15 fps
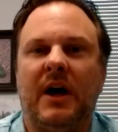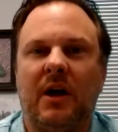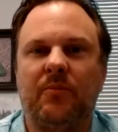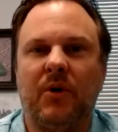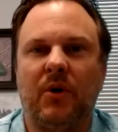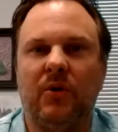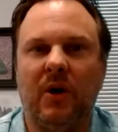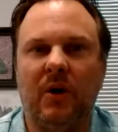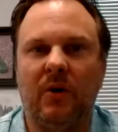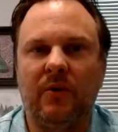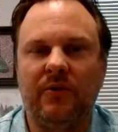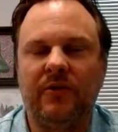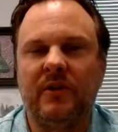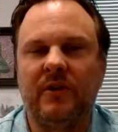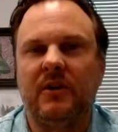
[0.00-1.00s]
backbone
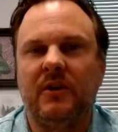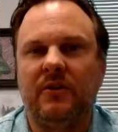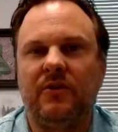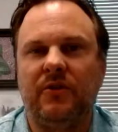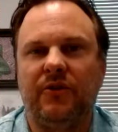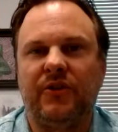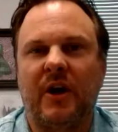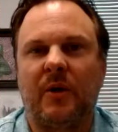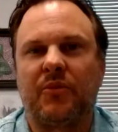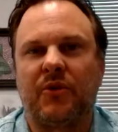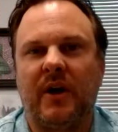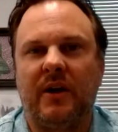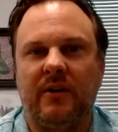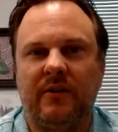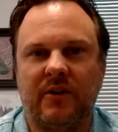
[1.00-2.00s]
nodes to
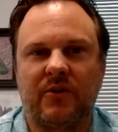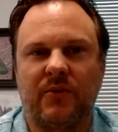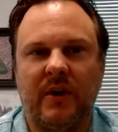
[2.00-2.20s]
separate